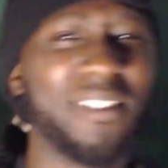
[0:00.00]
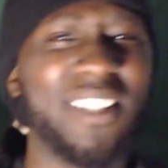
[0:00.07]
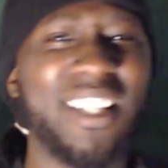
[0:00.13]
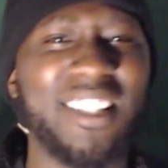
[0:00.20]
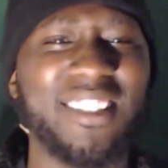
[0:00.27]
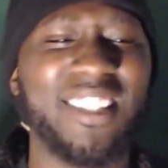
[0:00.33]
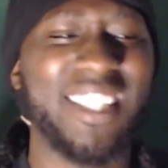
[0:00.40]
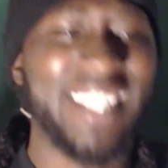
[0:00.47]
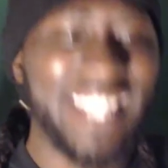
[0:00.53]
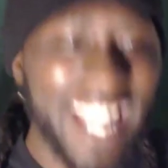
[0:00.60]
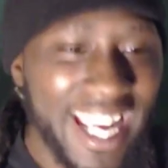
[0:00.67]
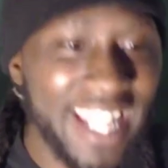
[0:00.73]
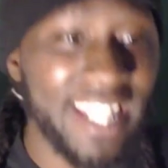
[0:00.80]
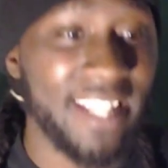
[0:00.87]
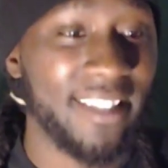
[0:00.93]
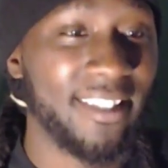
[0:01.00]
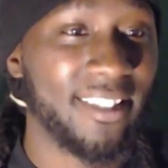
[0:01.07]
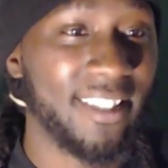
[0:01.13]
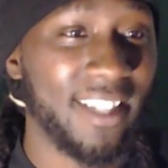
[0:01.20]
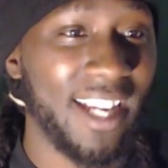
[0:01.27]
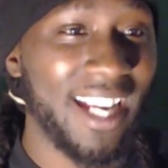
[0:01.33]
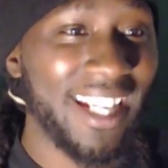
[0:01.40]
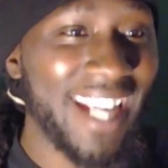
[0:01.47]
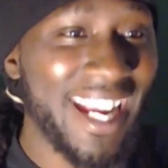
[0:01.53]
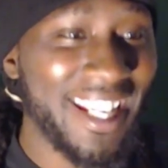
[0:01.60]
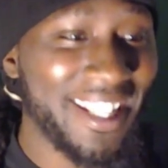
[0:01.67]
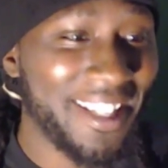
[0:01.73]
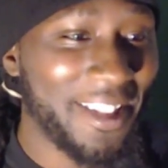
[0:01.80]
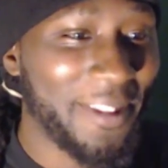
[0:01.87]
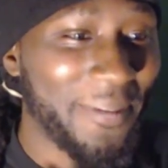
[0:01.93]
Now today I
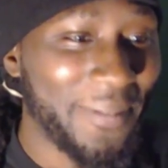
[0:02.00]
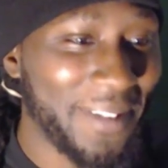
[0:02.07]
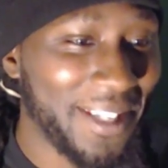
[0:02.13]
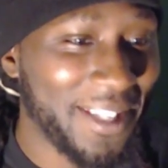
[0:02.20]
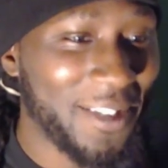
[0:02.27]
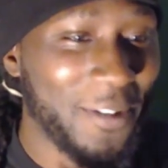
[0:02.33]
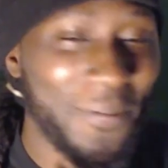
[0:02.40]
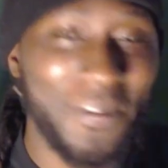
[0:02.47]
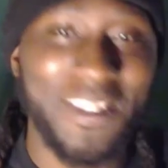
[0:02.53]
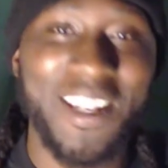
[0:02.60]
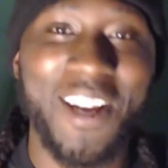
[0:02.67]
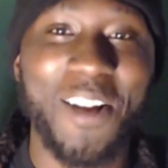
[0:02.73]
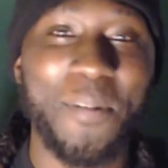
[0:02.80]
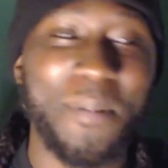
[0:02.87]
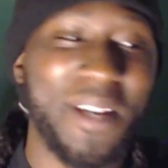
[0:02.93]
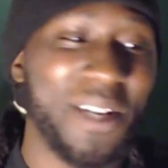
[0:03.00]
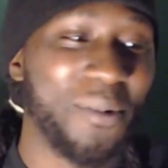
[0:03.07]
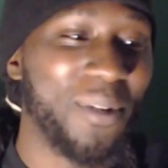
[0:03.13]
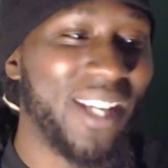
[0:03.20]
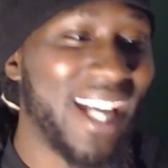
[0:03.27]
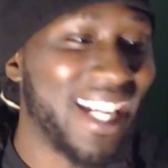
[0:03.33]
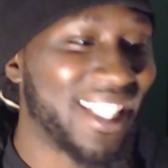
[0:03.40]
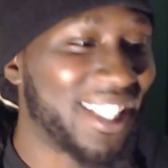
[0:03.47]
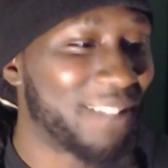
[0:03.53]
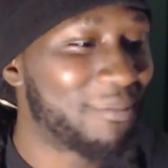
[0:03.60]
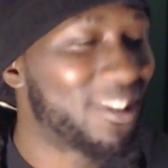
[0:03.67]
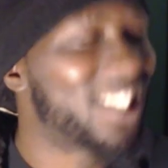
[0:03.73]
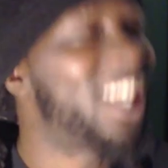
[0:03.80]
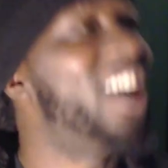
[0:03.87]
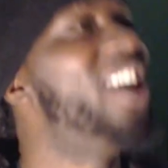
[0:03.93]
got another video for y'all, man. We got
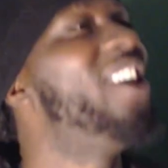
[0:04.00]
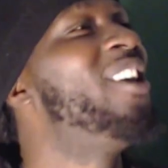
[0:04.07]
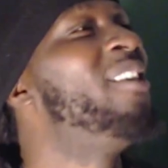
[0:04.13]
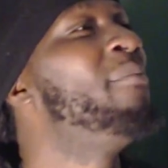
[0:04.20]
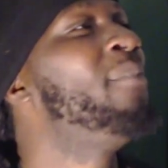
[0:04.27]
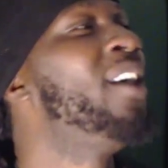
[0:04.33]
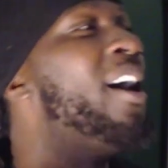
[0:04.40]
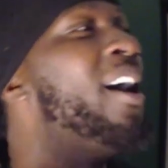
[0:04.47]
some Tom